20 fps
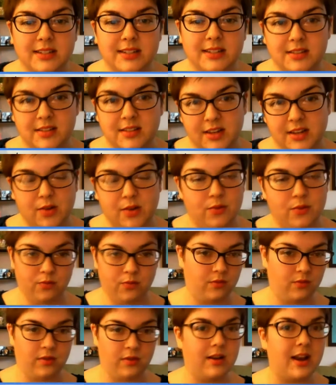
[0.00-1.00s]
That's,
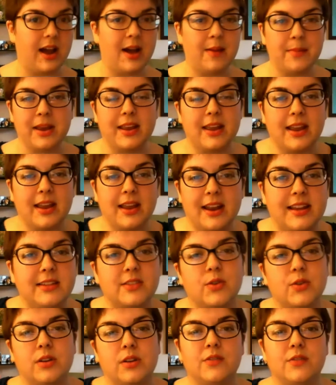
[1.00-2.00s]
not making any
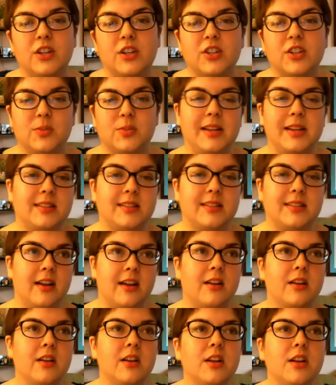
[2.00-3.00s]
sort of judgment
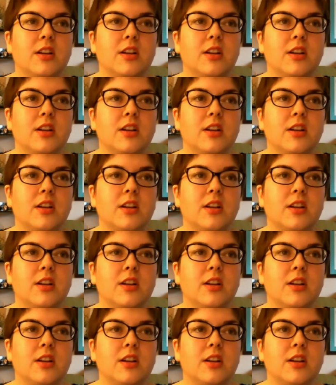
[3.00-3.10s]
there,